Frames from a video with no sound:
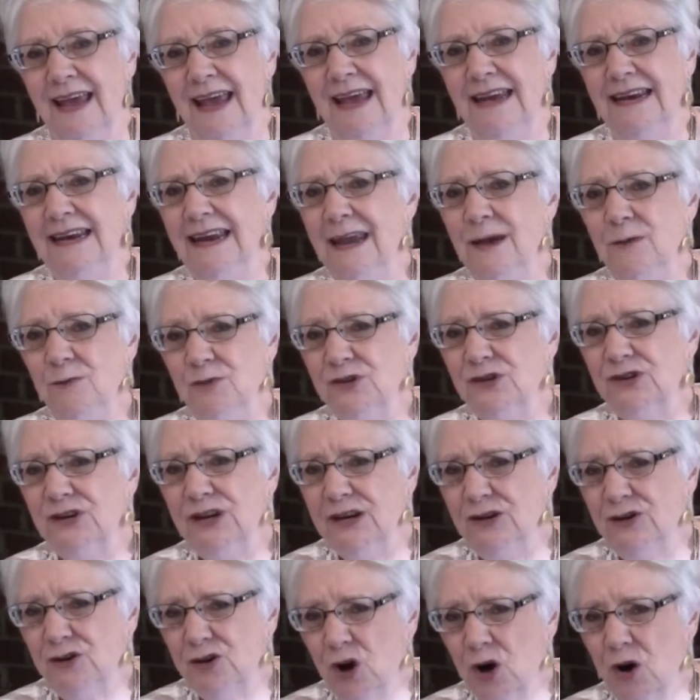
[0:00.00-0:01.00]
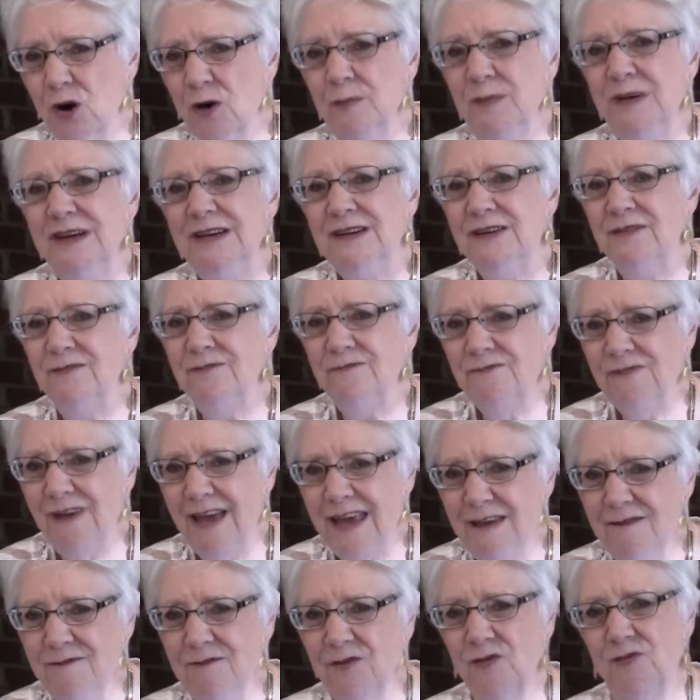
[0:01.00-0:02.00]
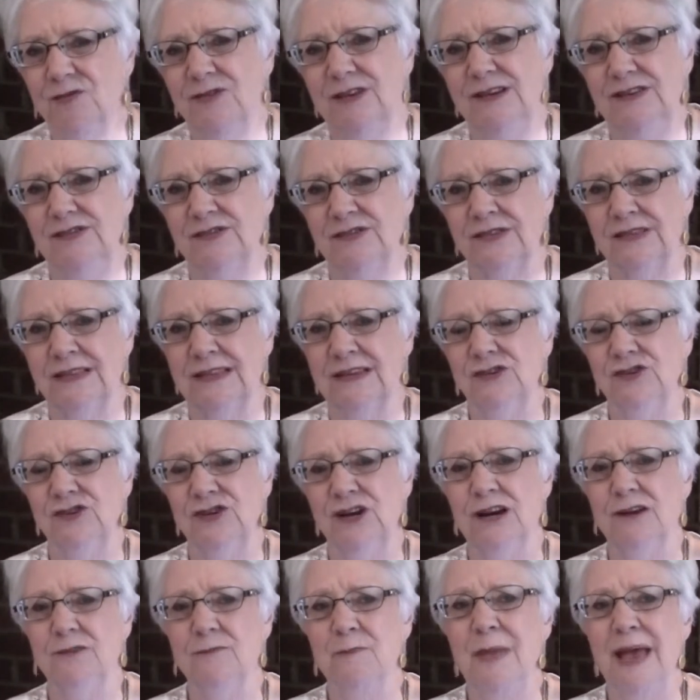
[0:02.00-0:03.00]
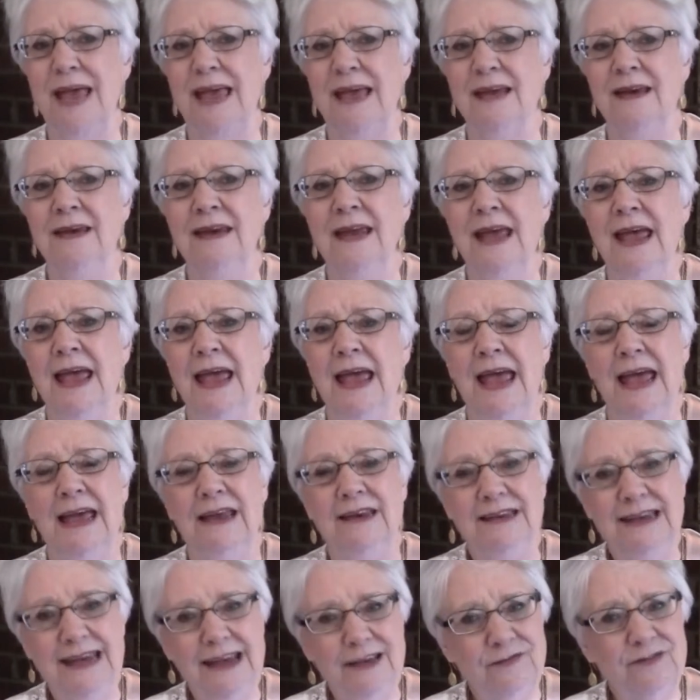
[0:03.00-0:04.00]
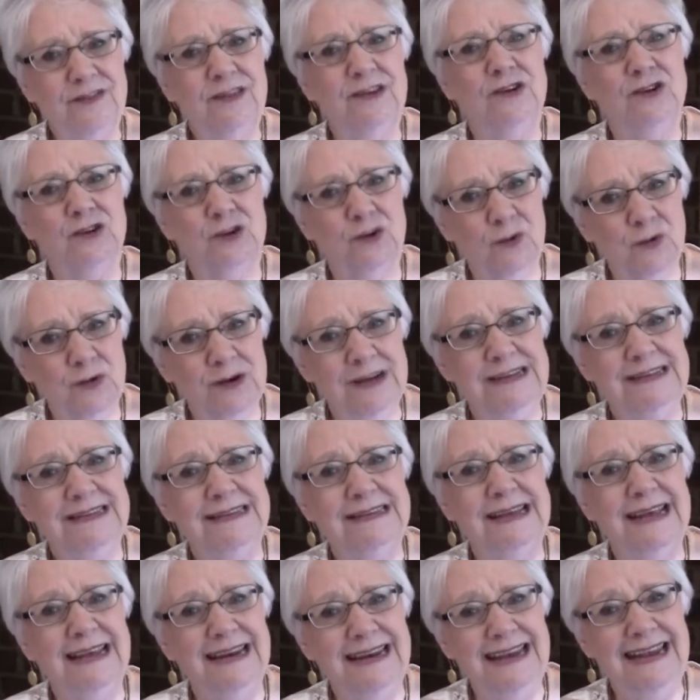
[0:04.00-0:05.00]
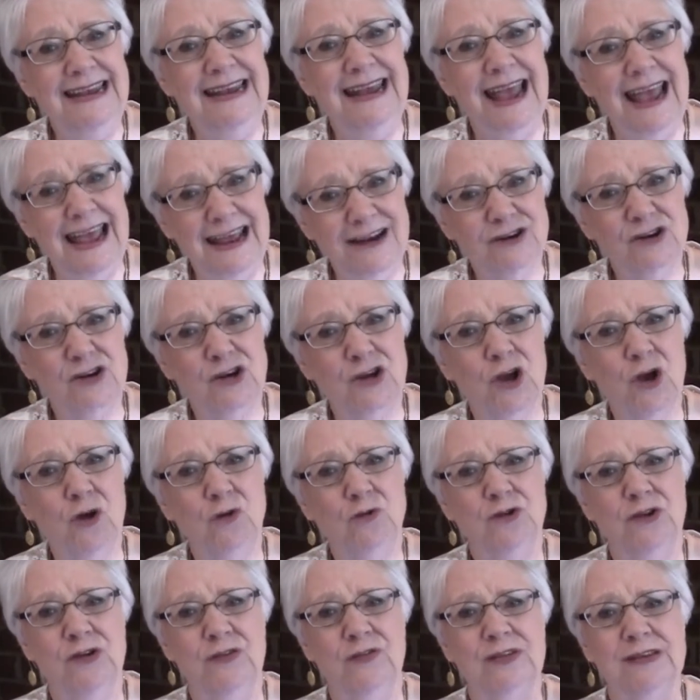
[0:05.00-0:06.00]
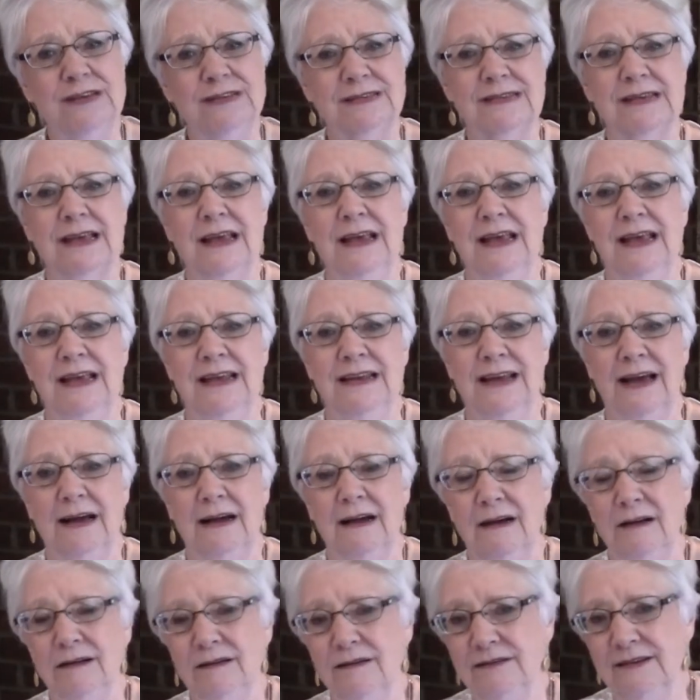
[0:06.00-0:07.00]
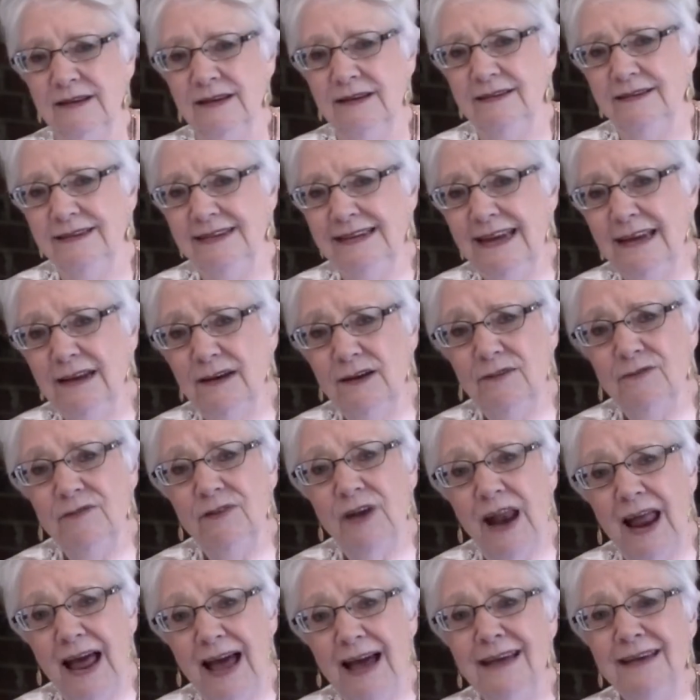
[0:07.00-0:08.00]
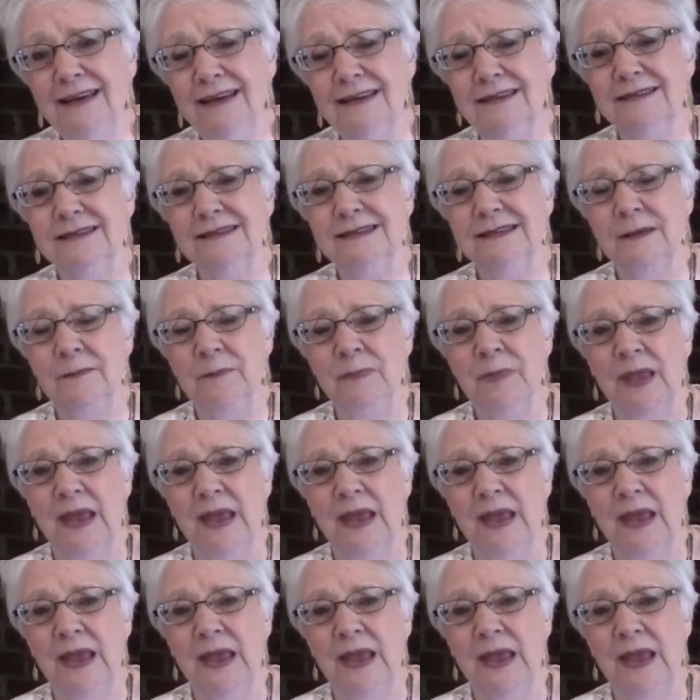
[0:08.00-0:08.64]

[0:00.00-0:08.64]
And he was determined to favor this young man. And yet the decree said he had to go to this den of lions.